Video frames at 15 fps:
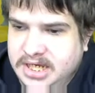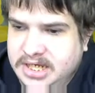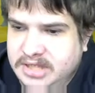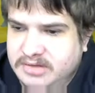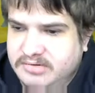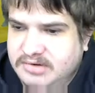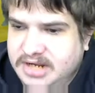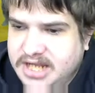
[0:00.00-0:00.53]
in
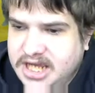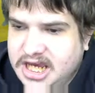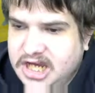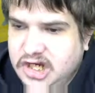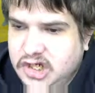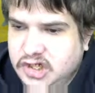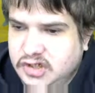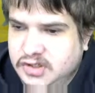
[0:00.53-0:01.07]
the
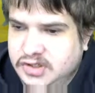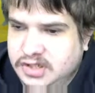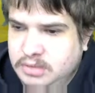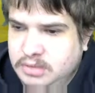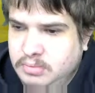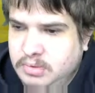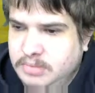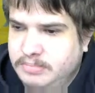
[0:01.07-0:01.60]
relegation
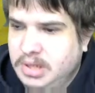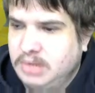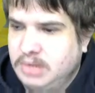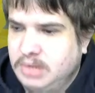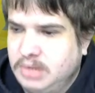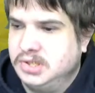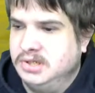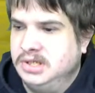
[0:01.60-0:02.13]
zone with
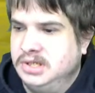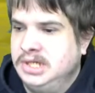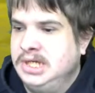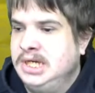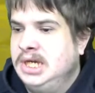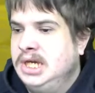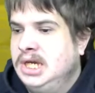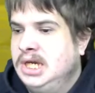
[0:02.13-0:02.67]
Bolton.
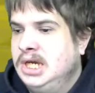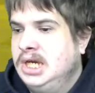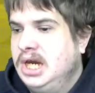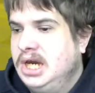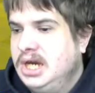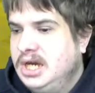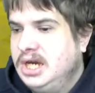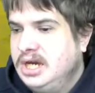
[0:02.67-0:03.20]

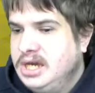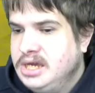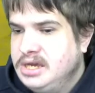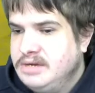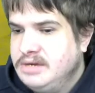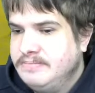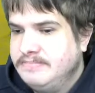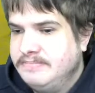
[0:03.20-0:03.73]

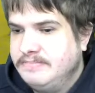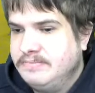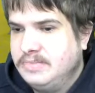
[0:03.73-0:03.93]
Um,